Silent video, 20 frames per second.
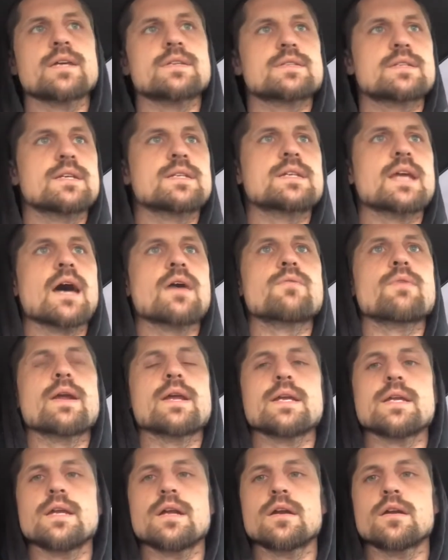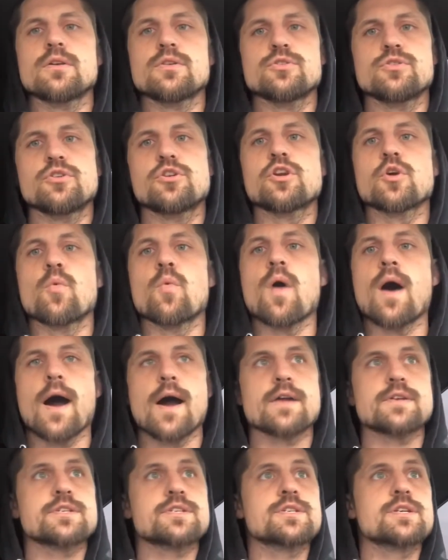Sit down right here. You can
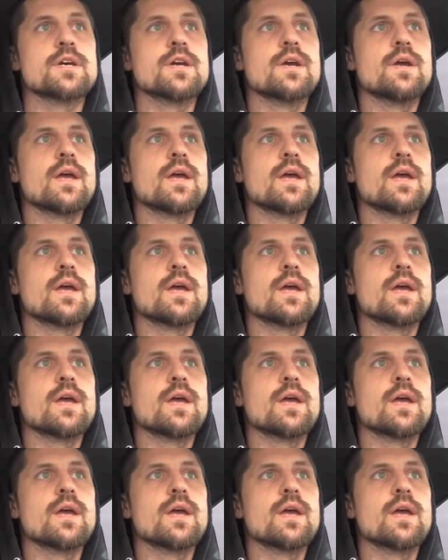watch.